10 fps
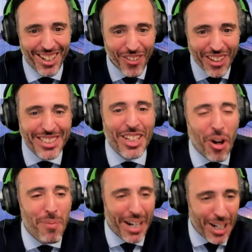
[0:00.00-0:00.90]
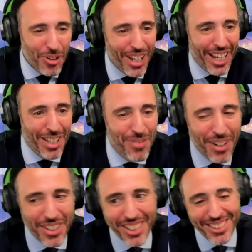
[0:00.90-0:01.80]
How does the company look like in
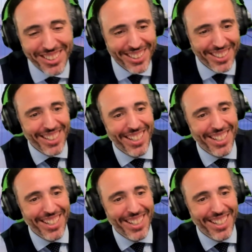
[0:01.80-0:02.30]
5 years?